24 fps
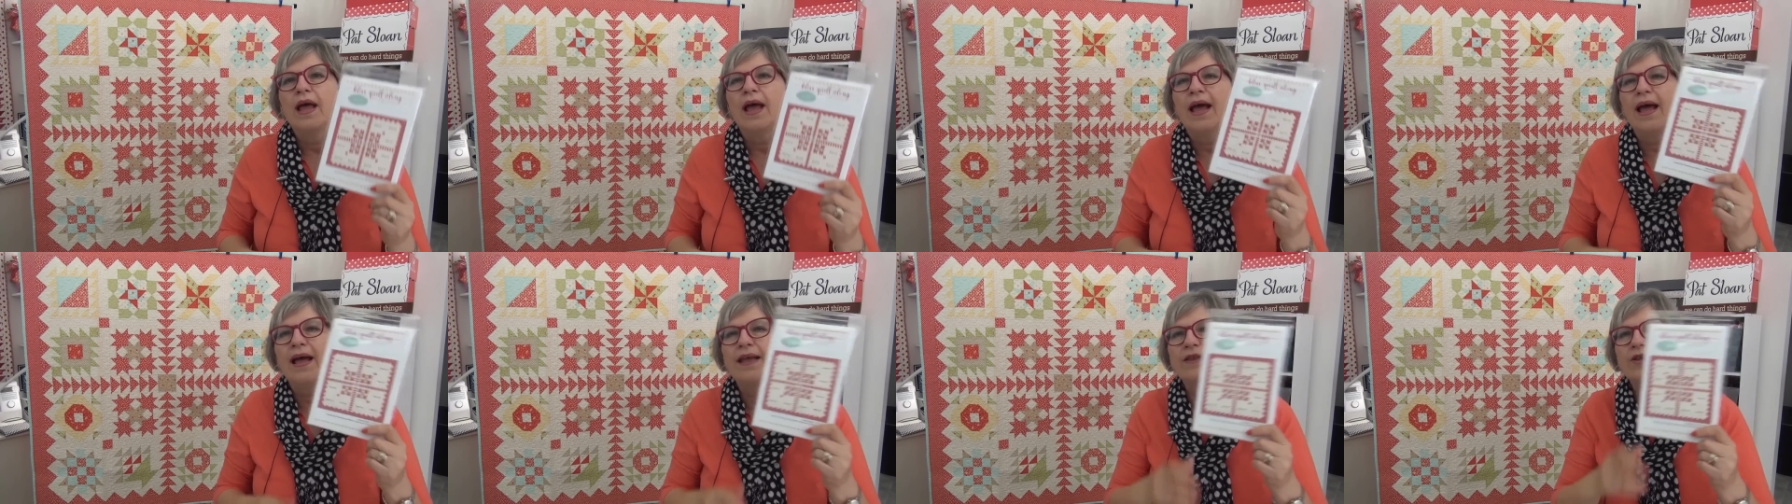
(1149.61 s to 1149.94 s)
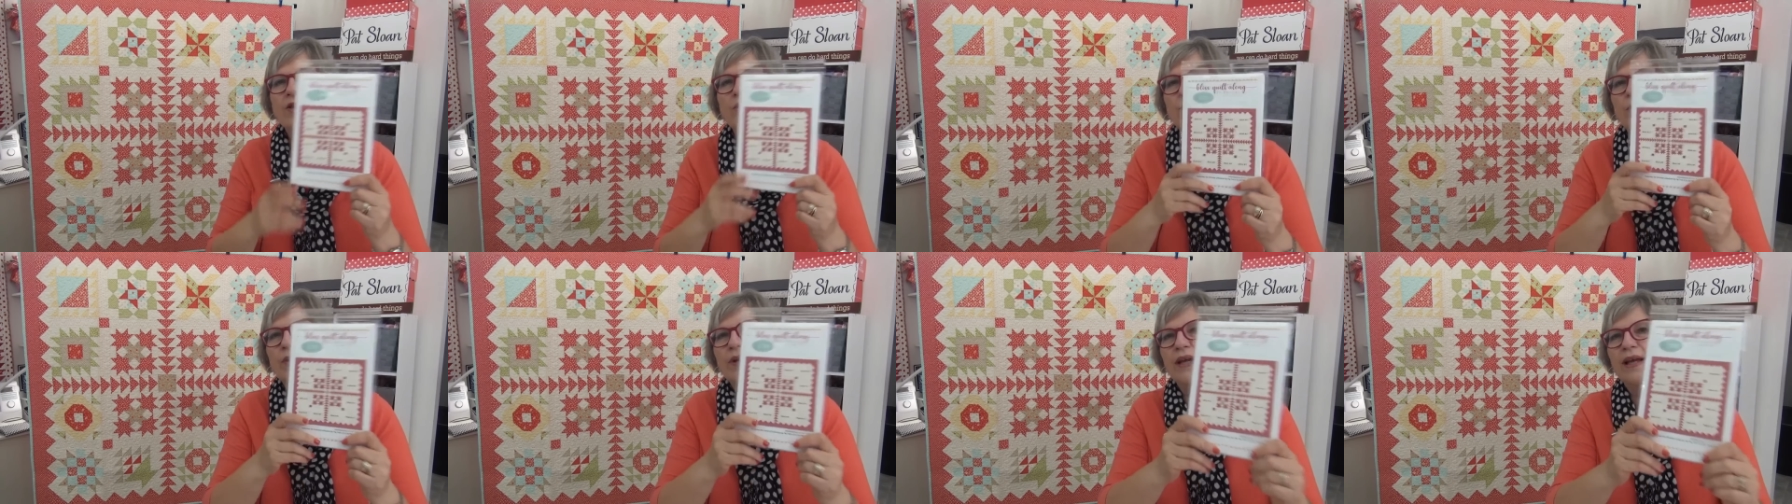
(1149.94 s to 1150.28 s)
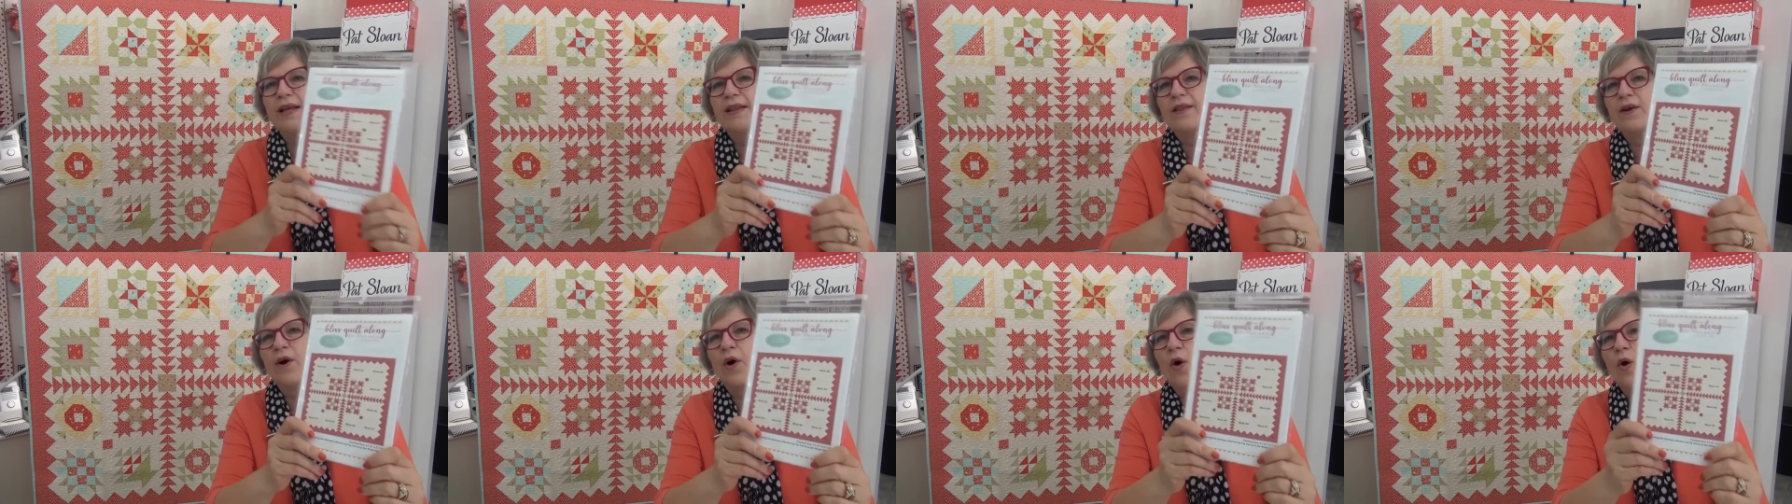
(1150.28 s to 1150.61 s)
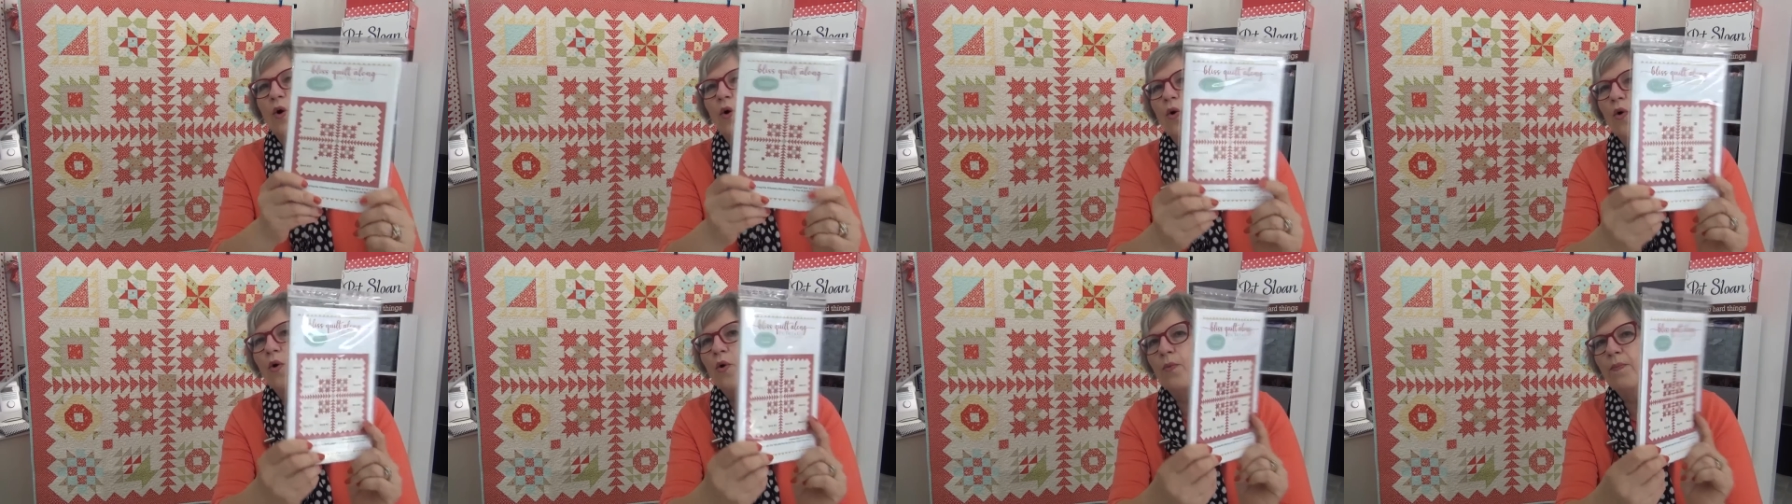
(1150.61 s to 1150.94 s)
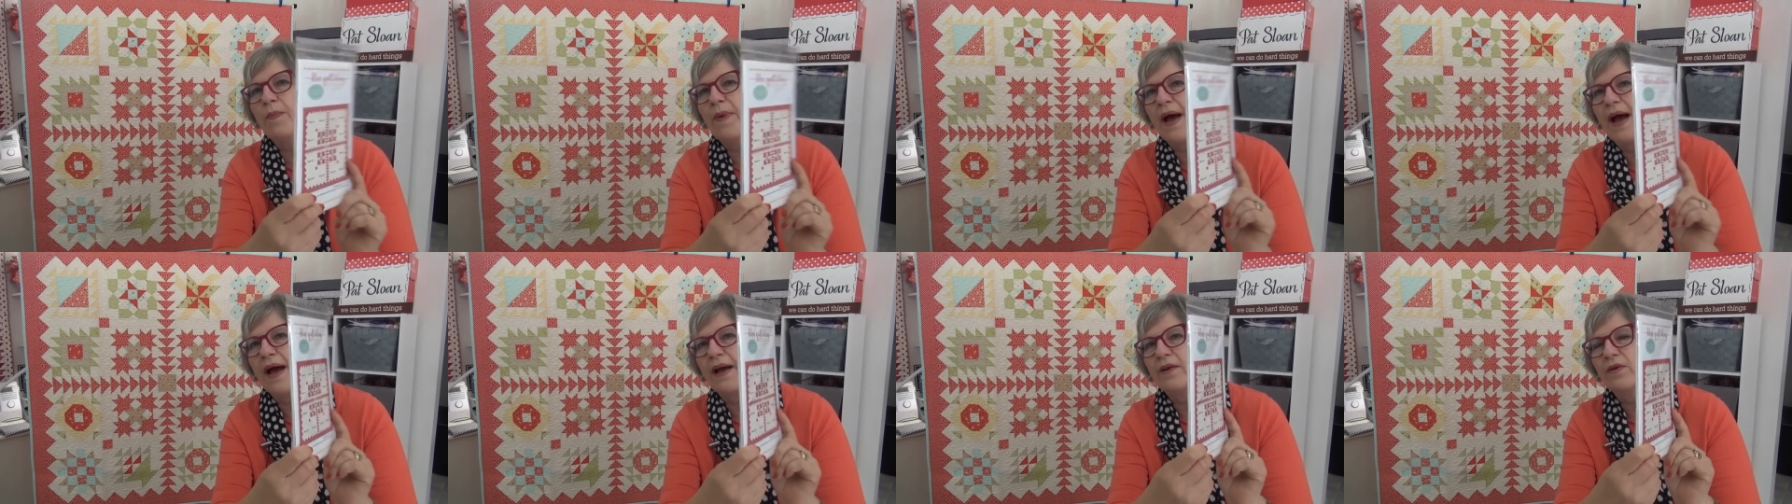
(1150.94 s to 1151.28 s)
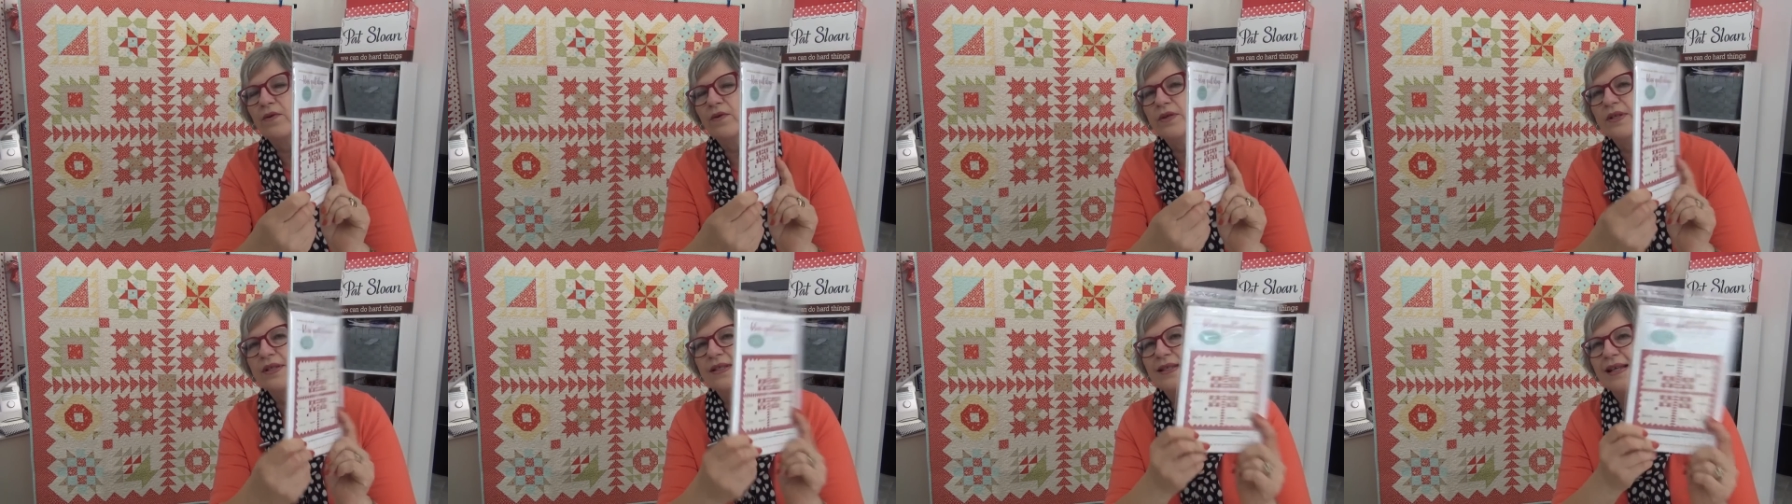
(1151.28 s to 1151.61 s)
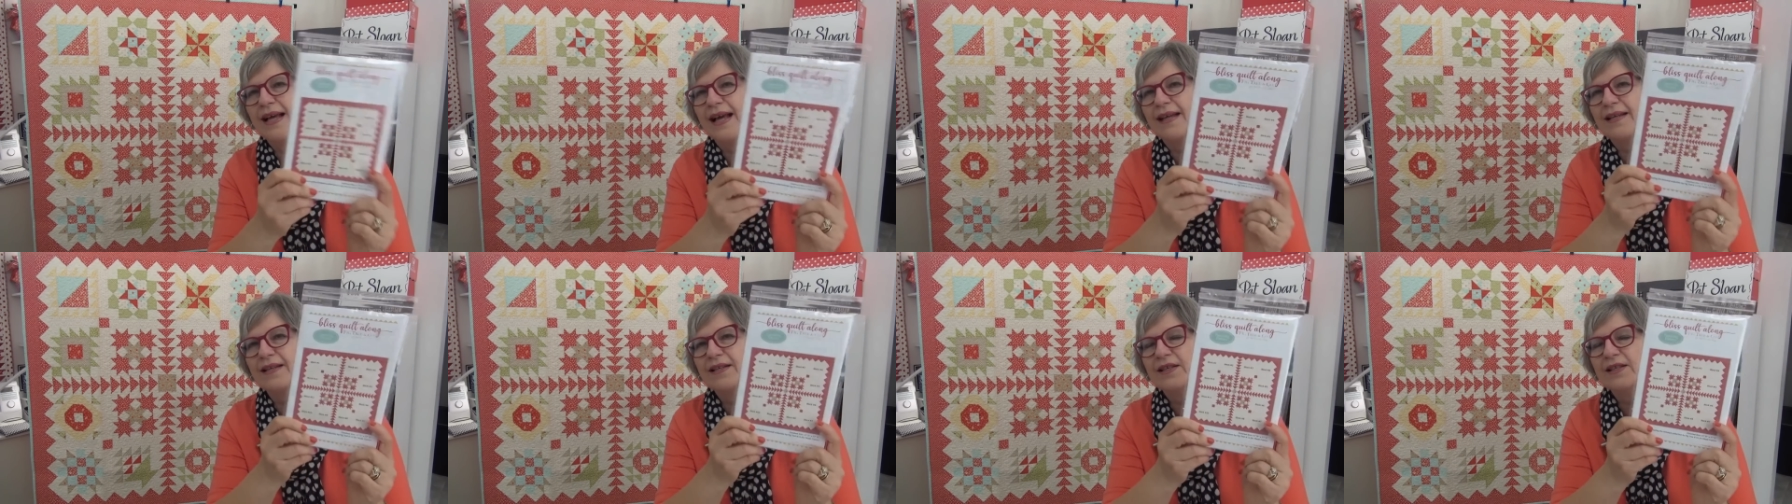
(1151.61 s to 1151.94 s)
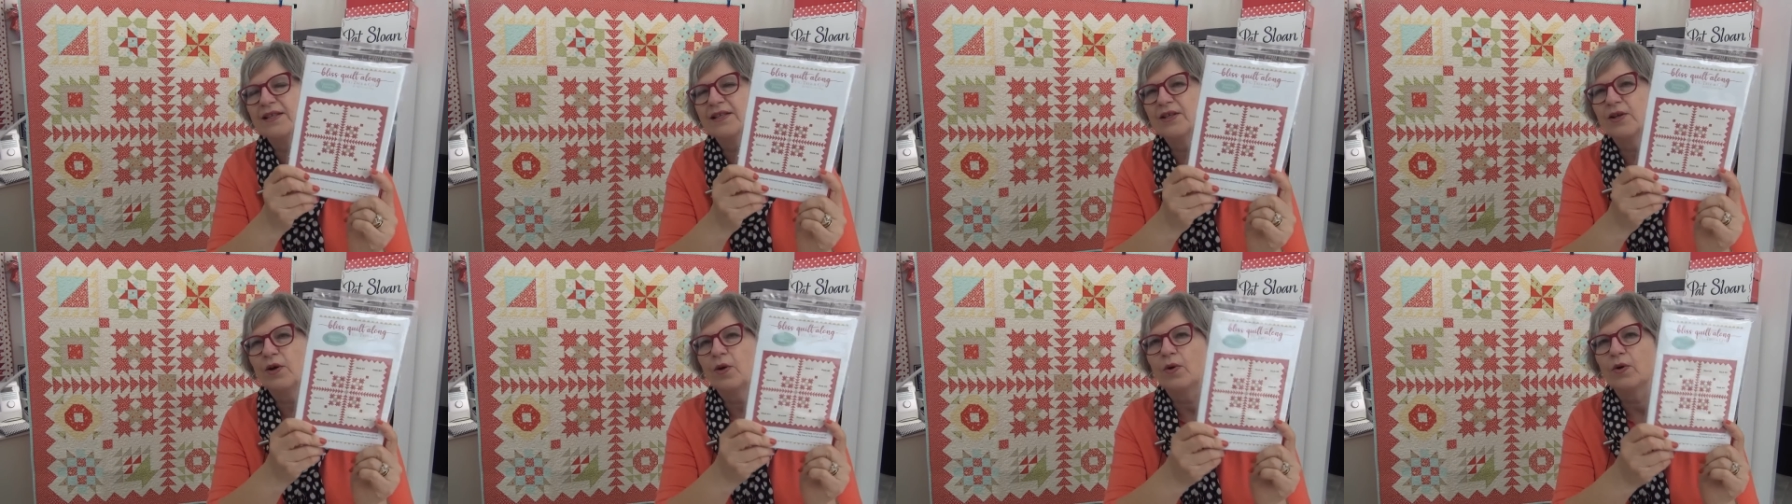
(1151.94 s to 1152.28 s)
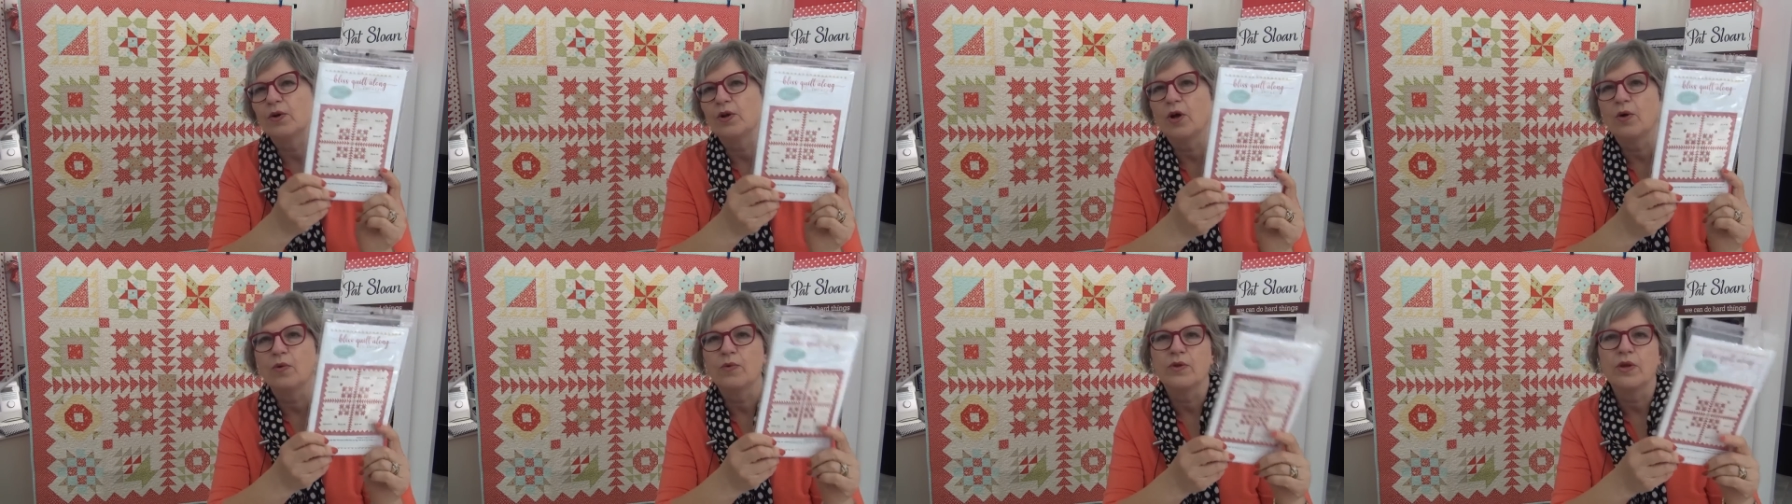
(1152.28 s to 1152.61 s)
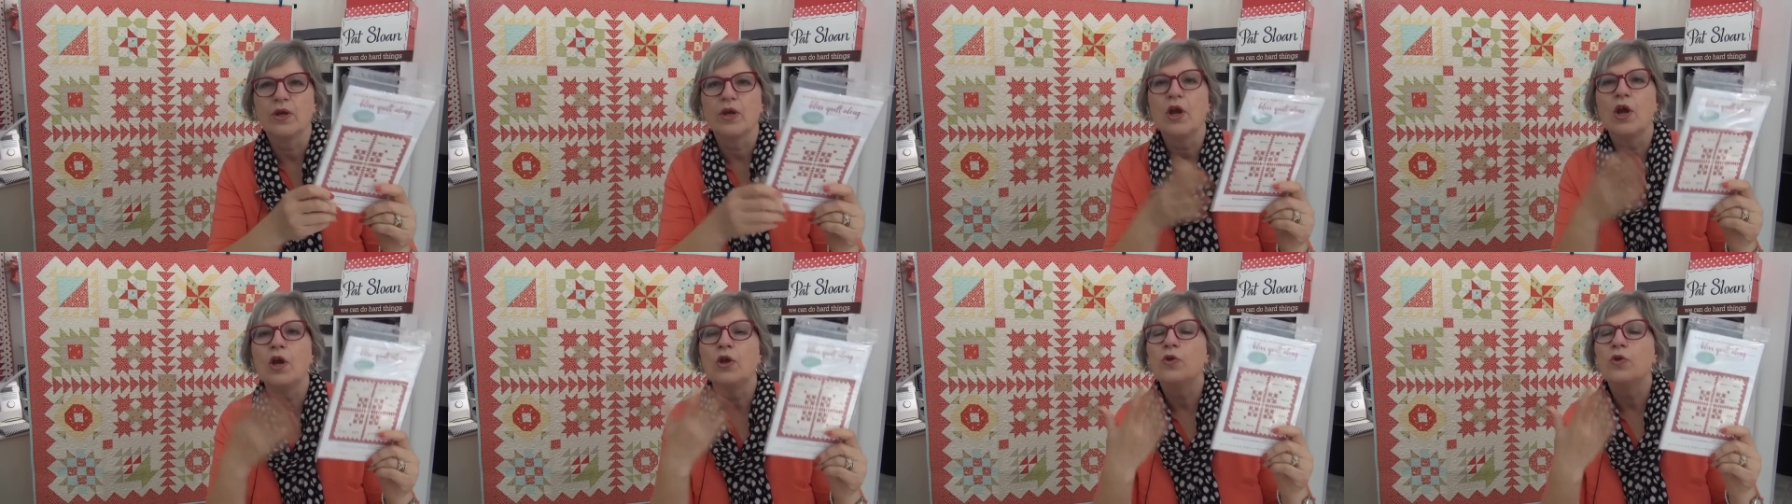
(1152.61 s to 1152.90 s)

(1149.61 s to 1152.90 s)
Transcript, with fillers: and you will get the whole pattern set to go along with it.